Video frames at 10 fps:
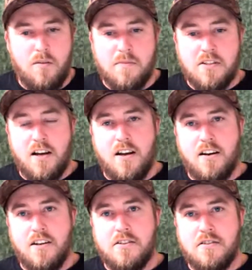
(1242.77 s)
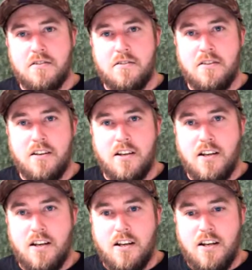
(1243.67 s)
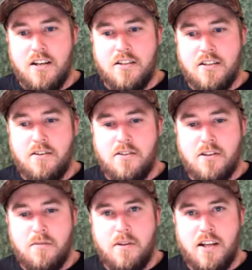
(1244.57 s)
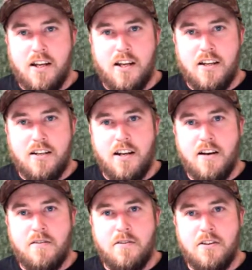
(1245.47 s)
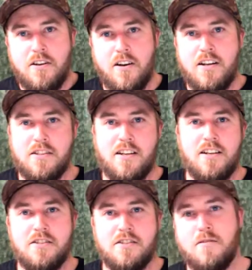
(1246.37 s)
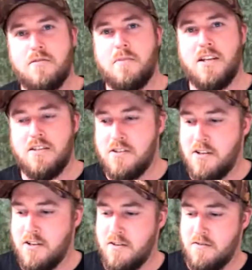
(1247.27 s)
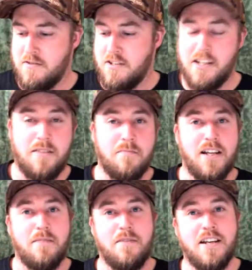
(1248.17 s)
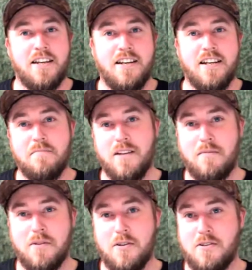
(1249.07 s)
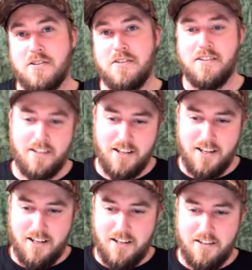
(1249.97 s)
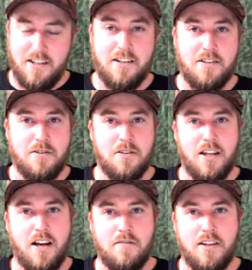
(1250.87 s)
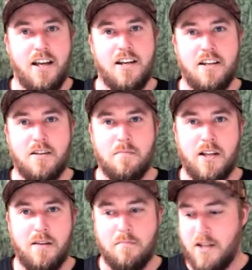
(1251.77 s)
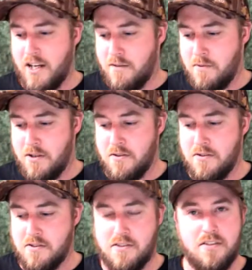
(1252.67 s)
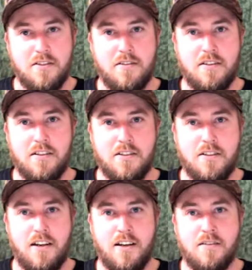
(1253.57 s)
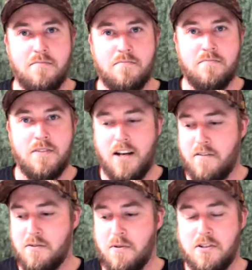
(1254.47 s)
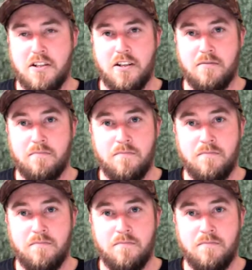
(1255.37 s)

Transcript: started into YouTubing, and now all you guys are stuck with me. So you can blame Nick and you can blame Josh. Then shortly after that, you can blame Blake, because after watching